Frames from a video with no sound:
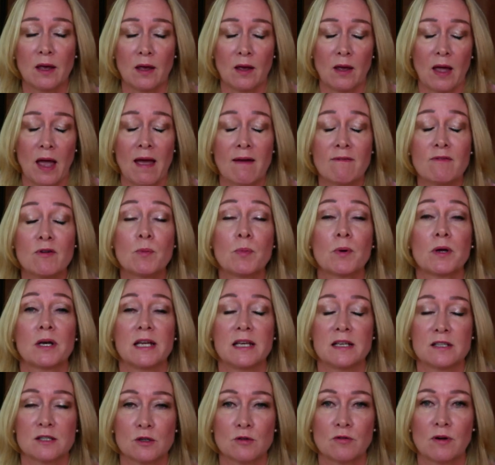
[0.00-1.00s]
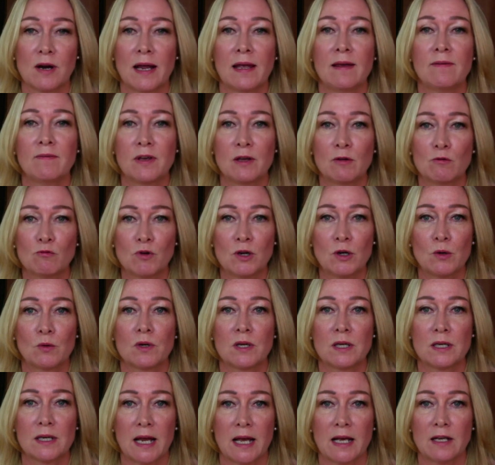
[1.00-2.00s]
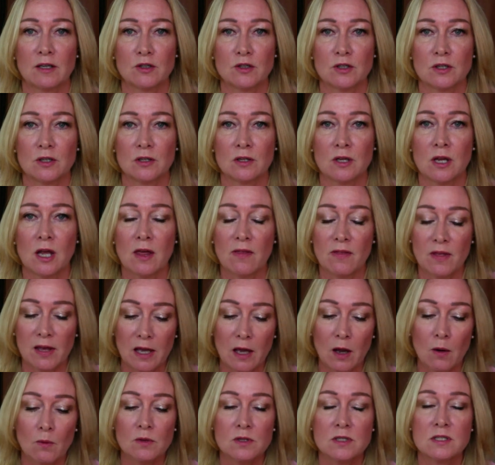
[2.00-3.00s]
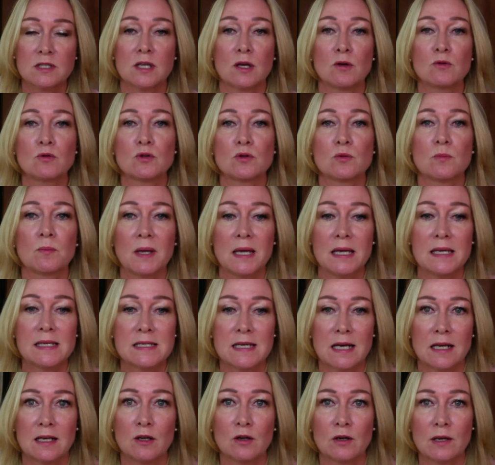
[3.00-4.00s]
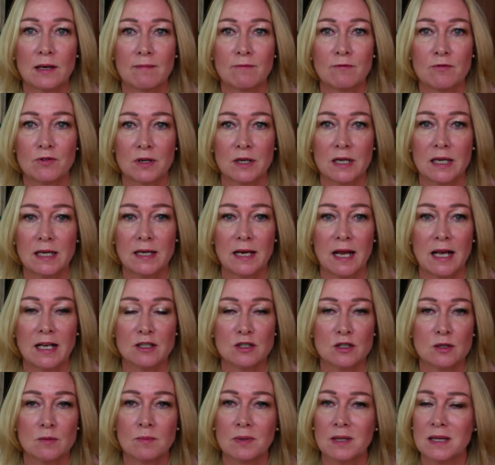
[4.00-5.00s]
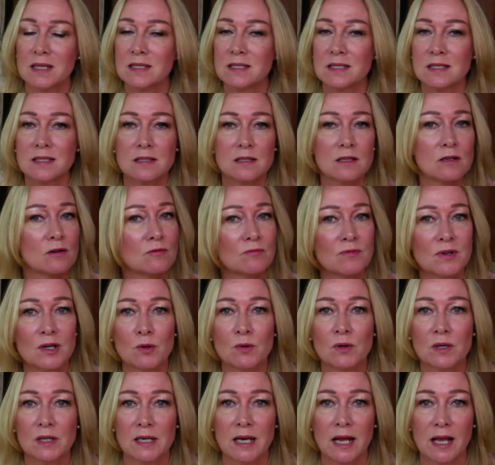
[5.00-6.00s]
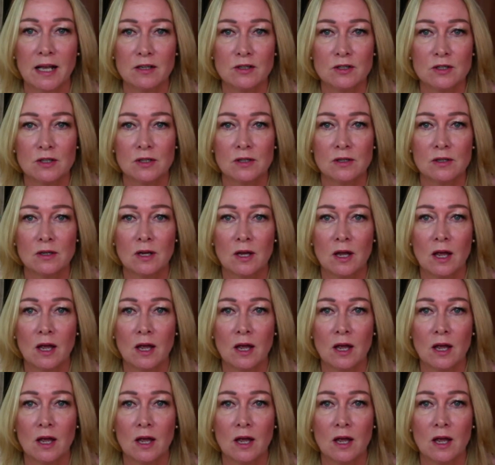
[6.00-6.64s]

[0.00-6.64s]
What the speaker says: Everybody is craving real connection. They go on social media looking for a connection, but this isn't a real connection.